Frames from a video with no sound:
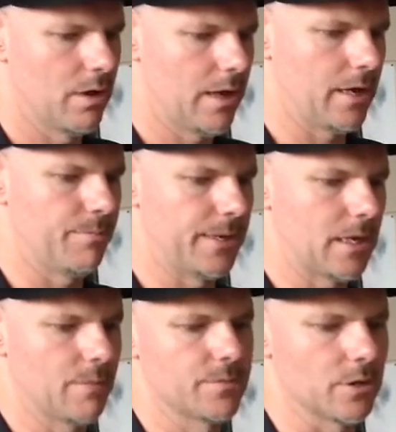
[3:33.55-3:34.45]
and it
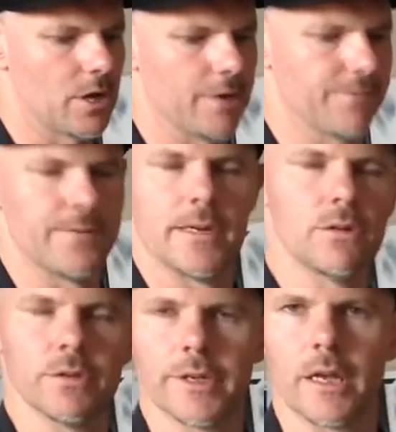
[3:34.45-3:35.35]
becomes a kind of
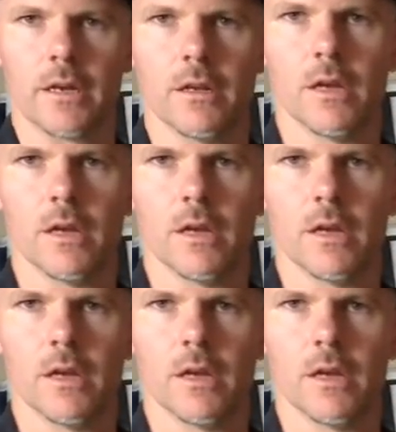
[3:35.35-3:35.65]
vehicle again.